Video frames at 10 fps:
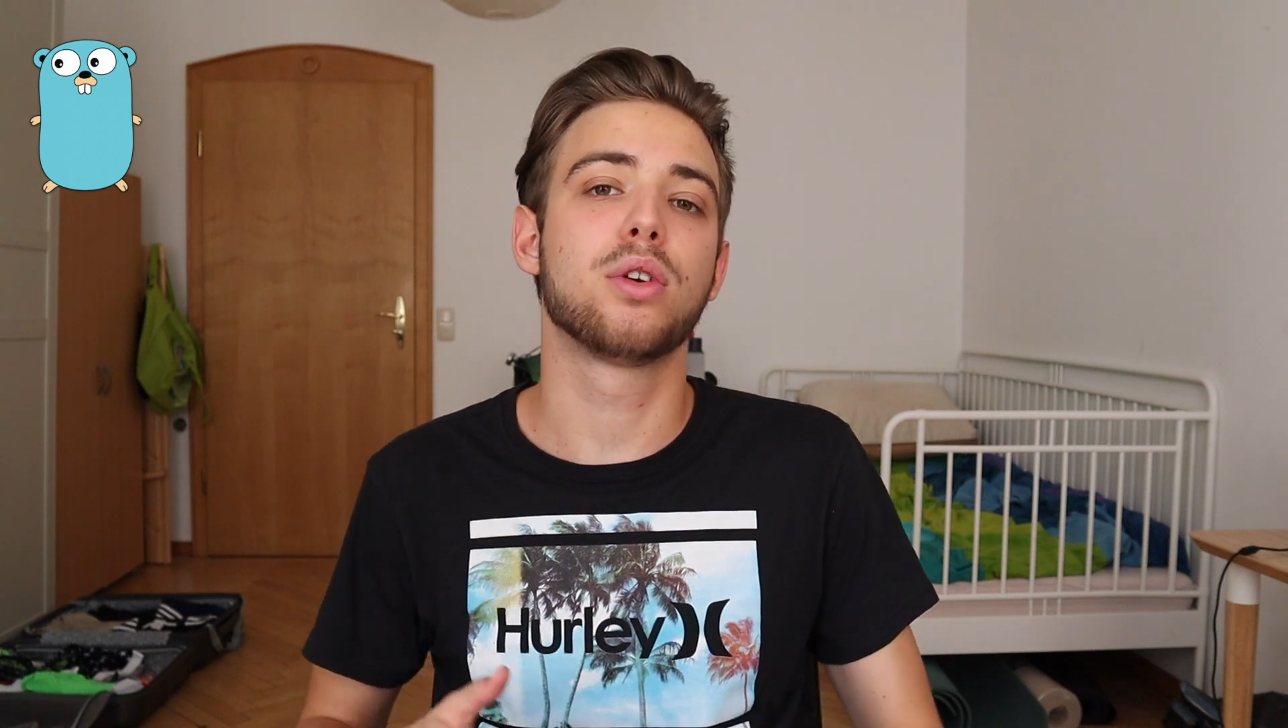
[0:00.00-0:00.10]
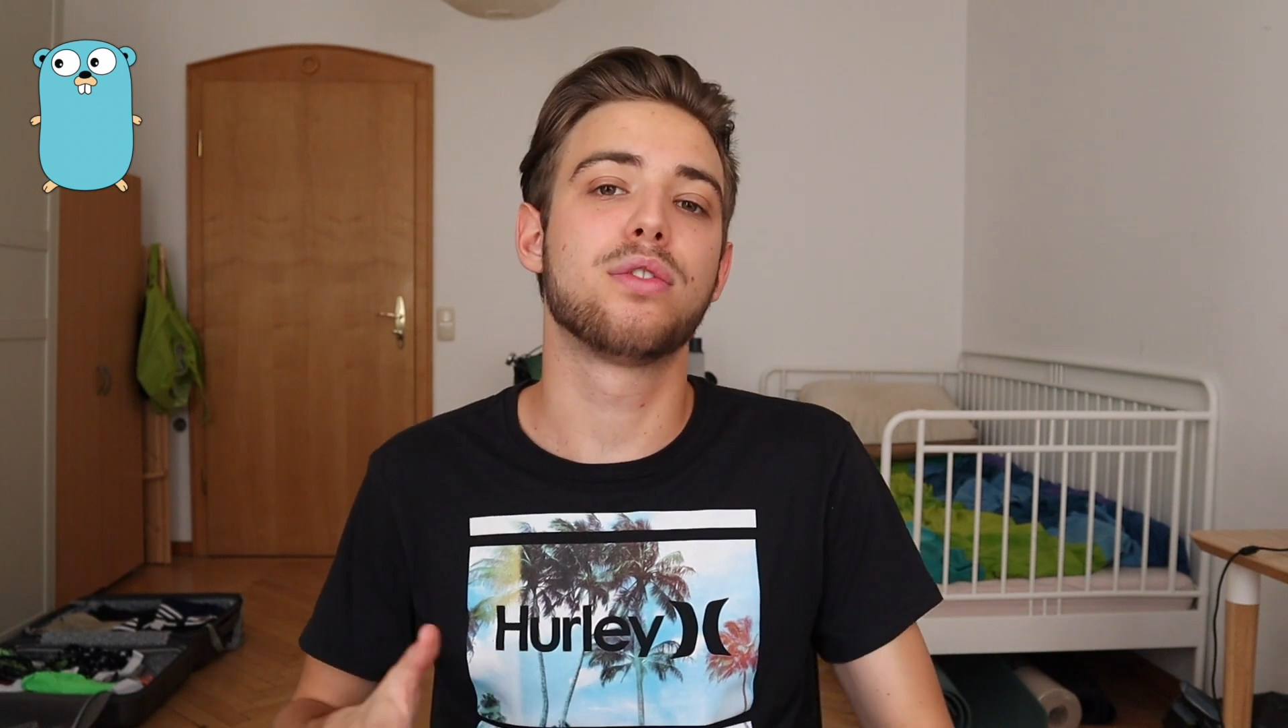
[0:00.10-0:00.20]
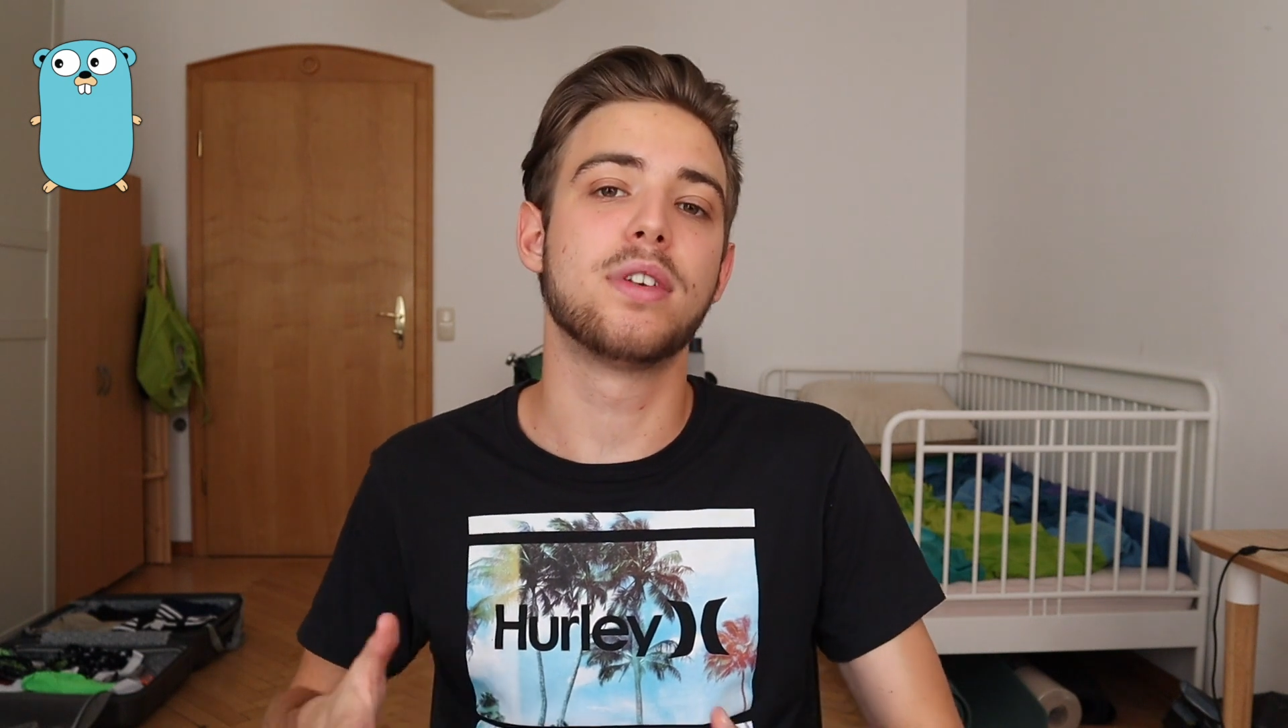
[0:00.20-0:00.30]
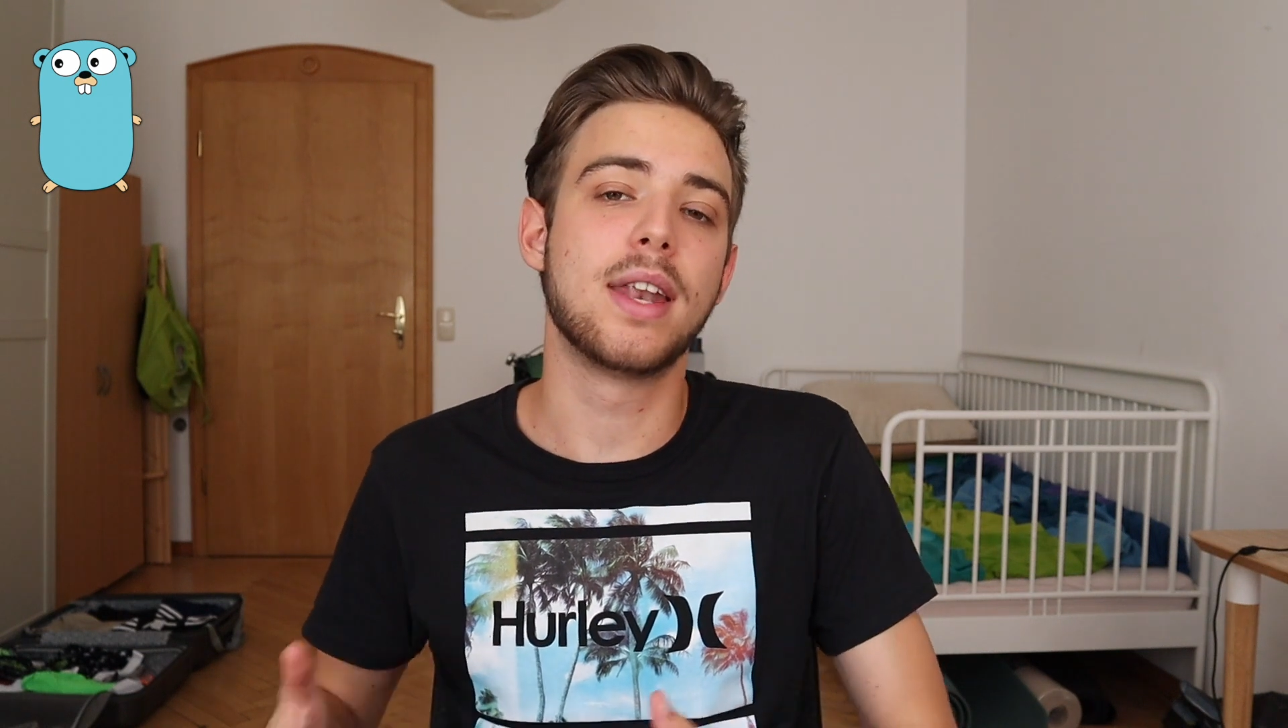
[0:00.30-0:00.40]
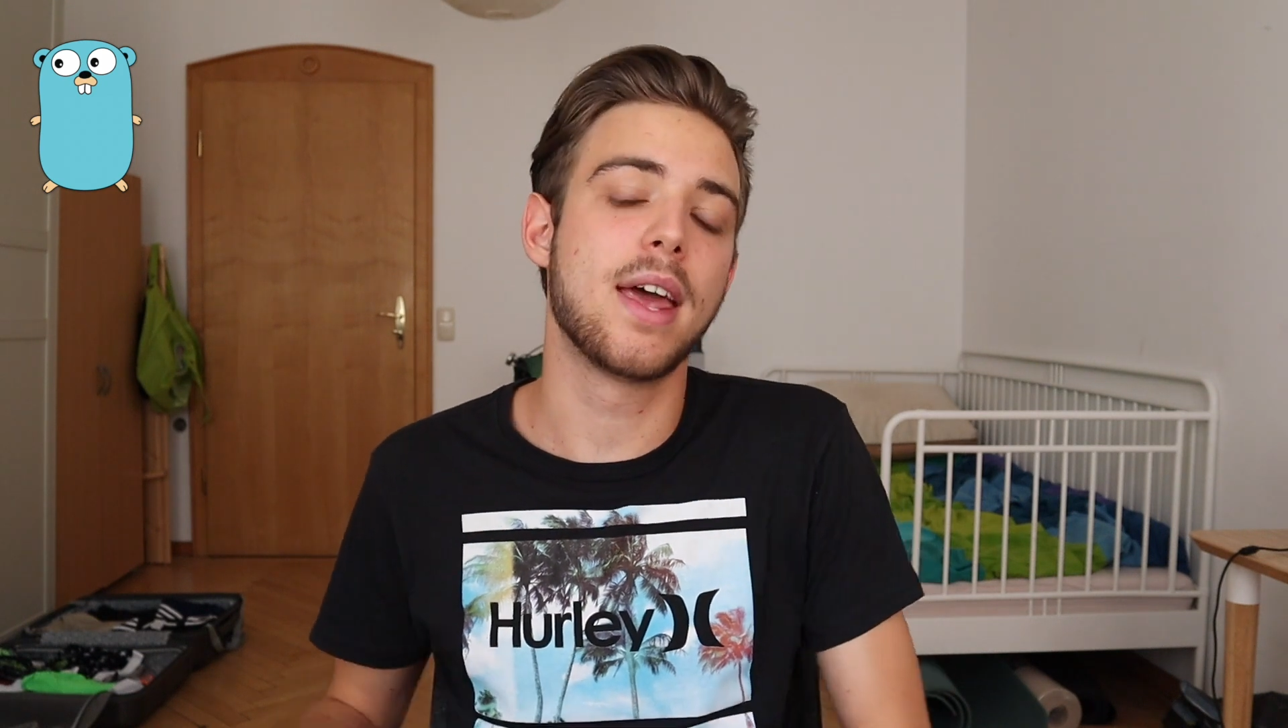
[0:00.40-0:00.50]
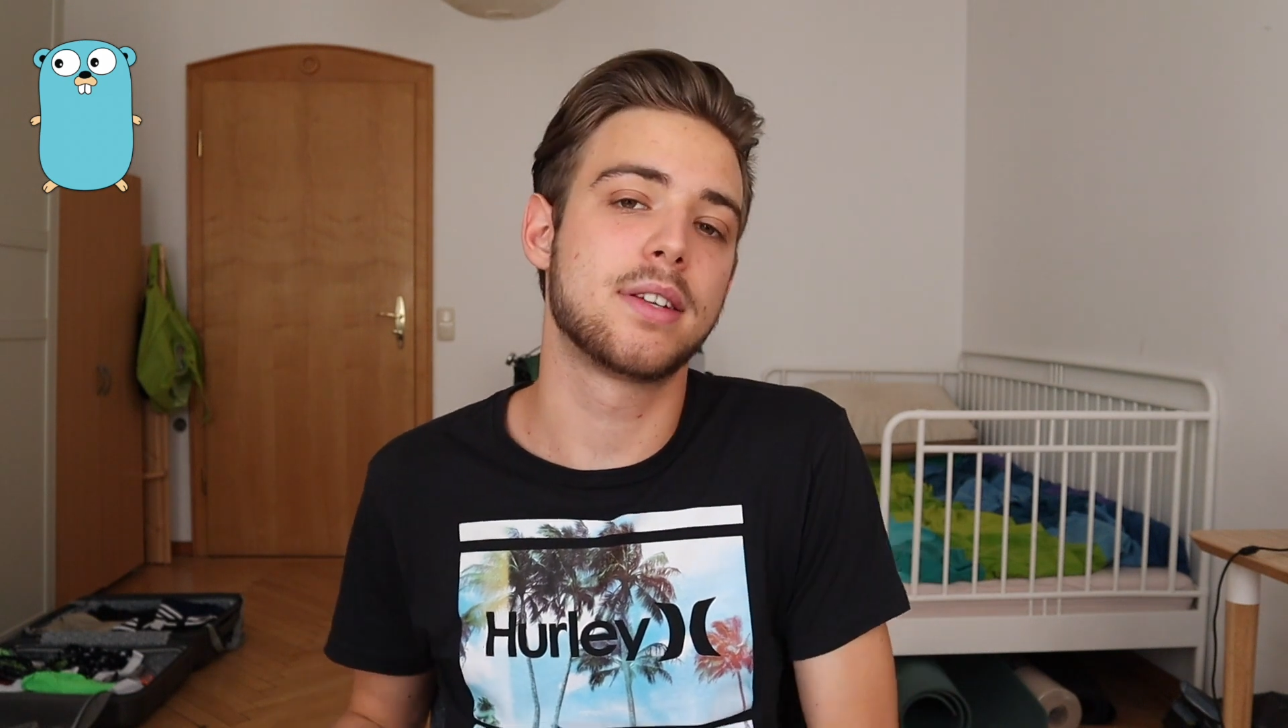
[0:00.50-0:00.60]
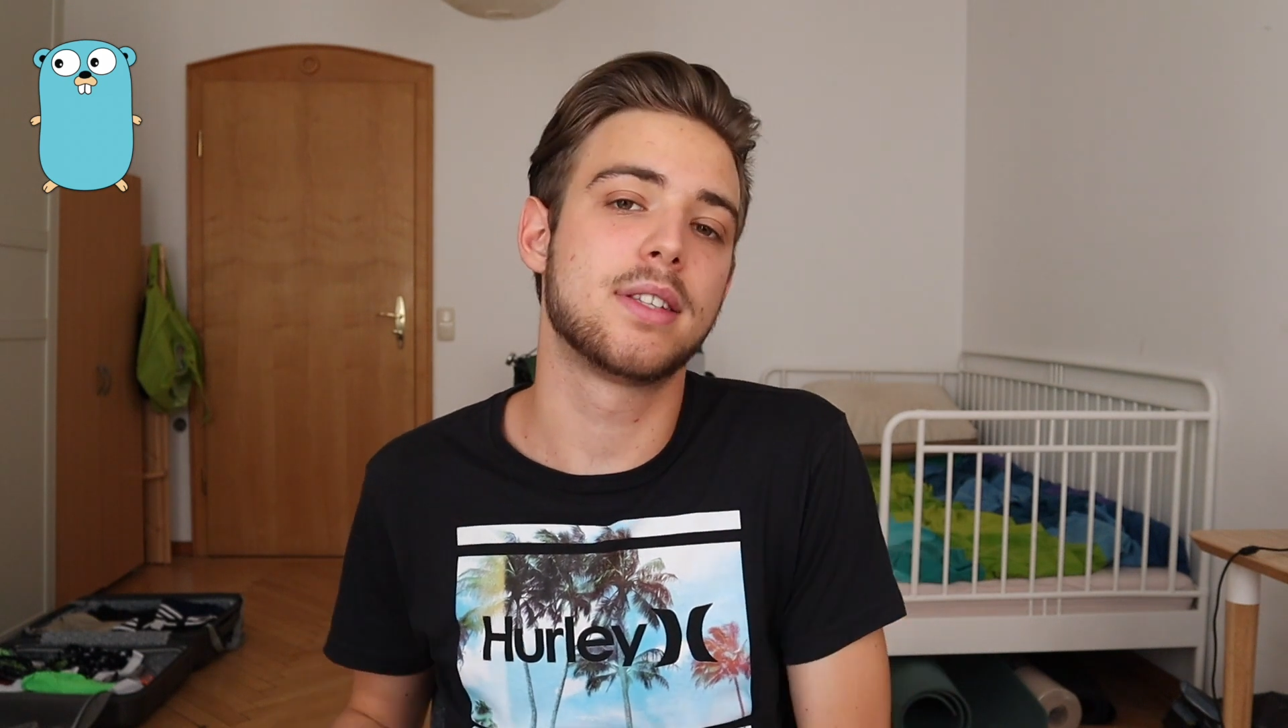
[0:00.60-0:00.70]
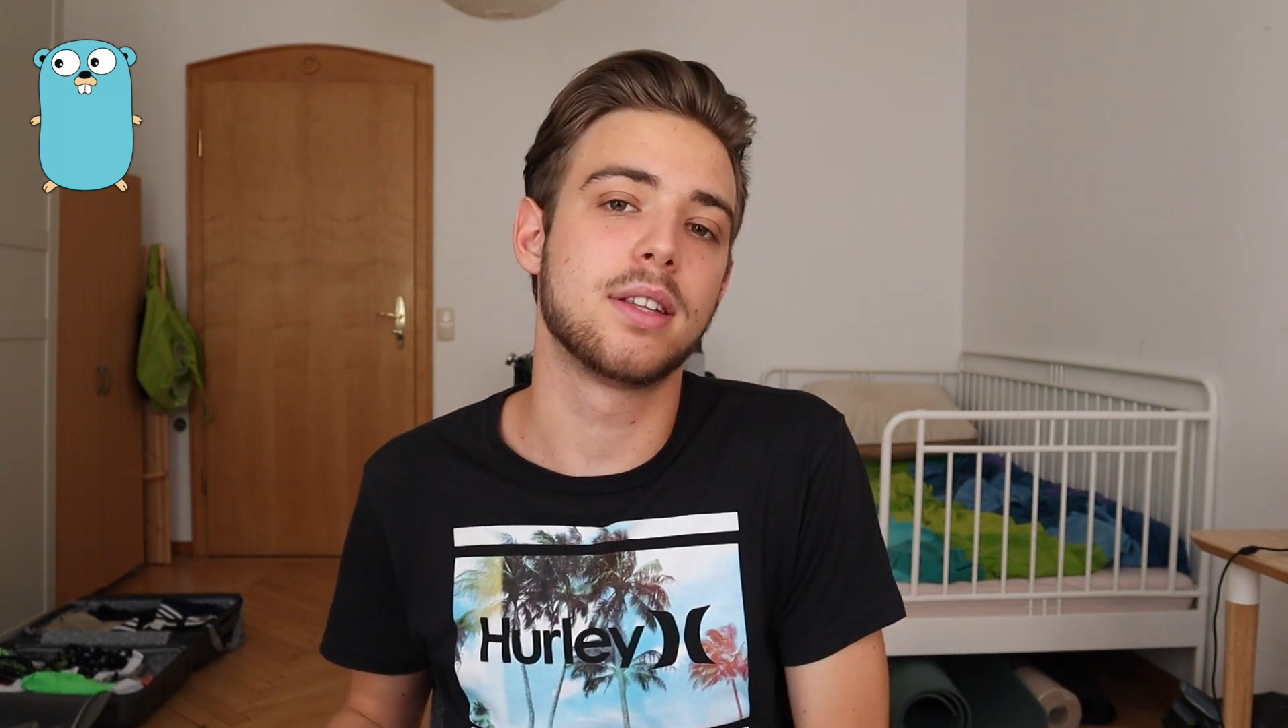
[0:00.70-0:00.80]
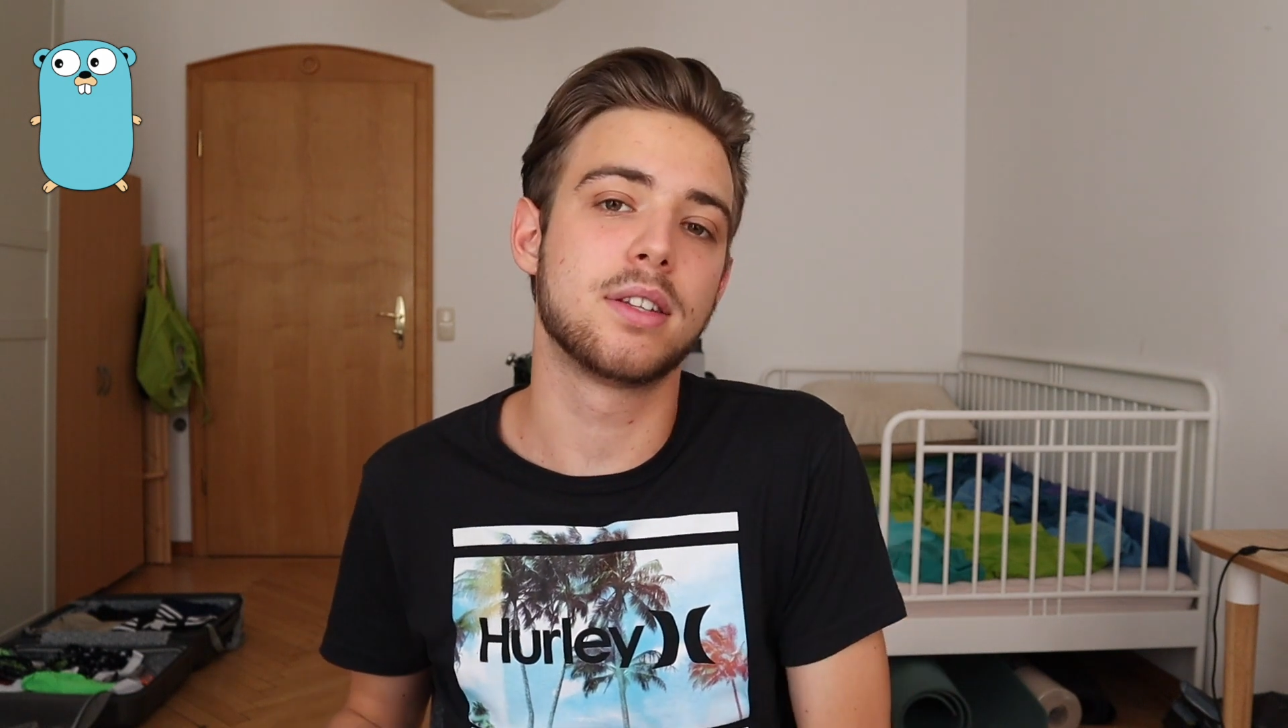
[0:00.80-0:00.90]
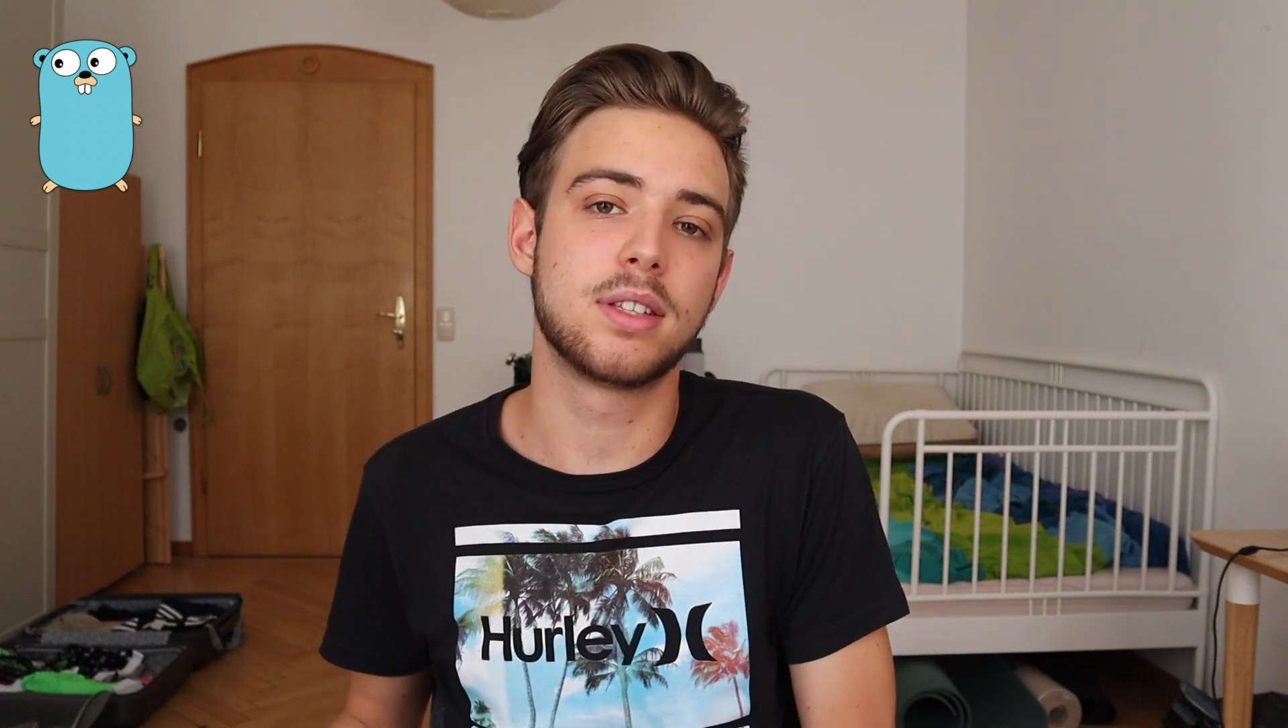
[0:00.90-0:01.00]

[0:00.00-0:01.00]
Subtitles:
of nested